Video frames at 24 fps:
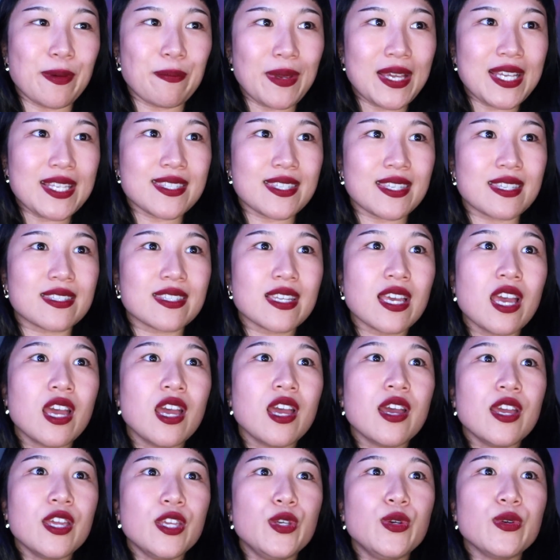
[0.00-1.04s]
basis,
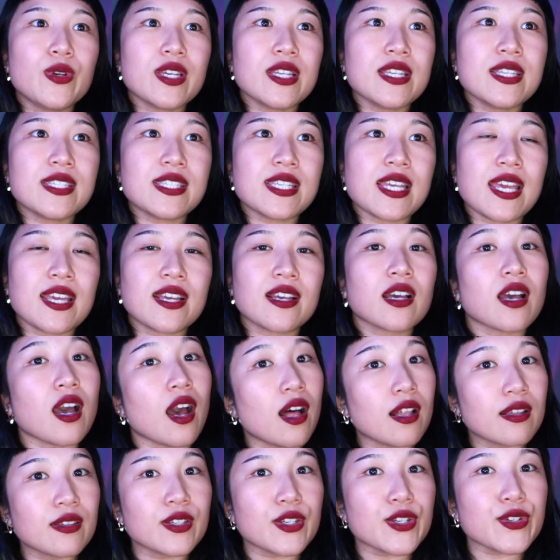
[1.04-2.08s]
you can take
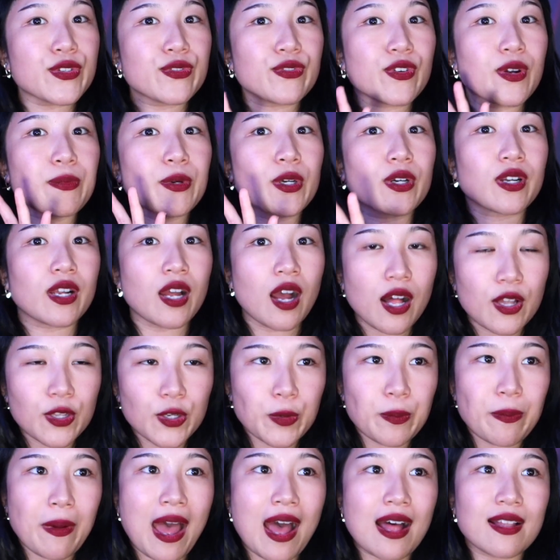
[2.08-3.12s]
colors from her
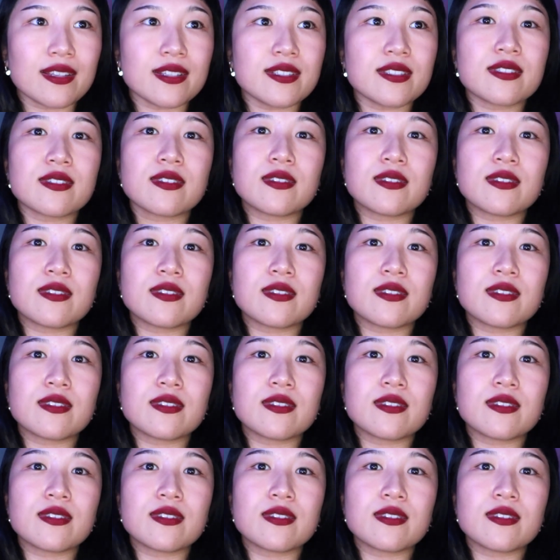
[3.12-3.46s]
color palettes,